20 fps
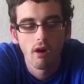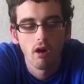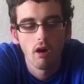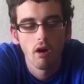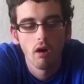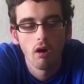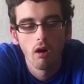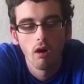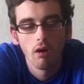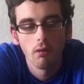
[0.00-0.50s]

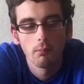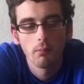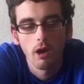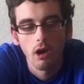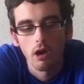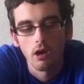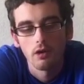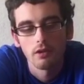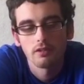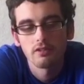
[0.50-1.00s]

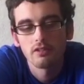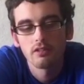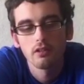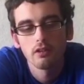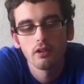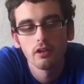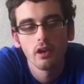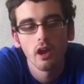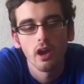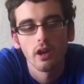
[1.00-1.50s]

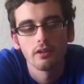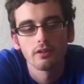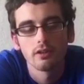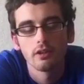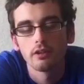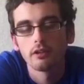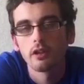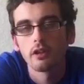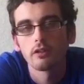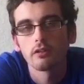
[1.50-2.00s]
Honestly, I
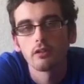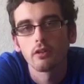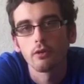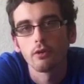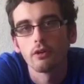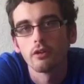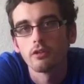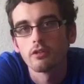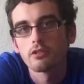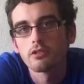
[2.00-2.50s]
think that
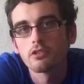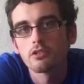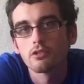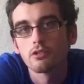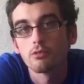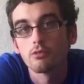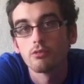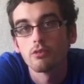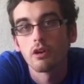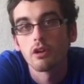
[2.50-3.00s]
there is
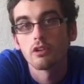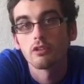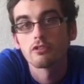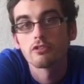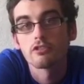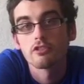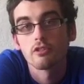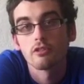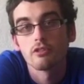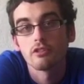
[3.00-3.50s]
to a
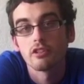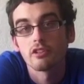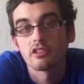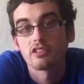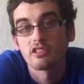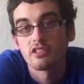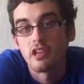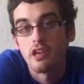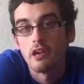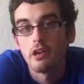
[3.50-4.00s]
certain
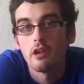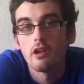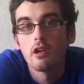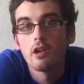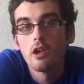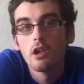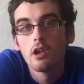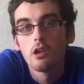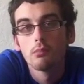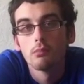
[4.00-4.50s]
extent,
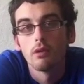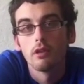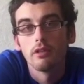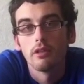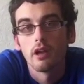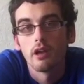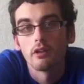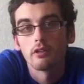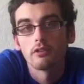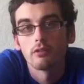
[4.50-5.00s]

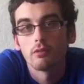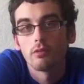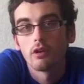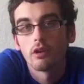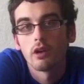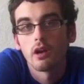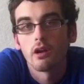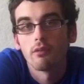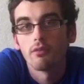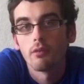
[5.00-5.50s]
but not to
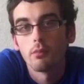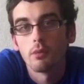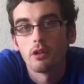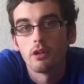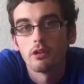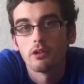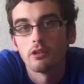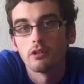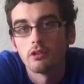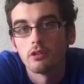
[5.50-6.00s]
where
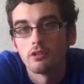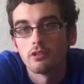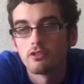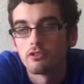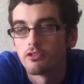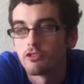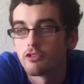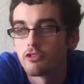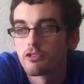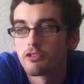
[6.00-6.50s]
everybody
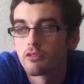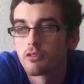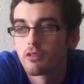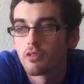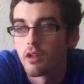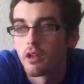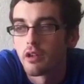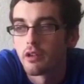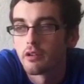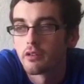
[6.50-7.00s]
is just
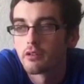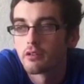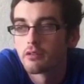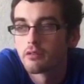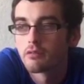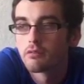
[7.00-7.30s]
like,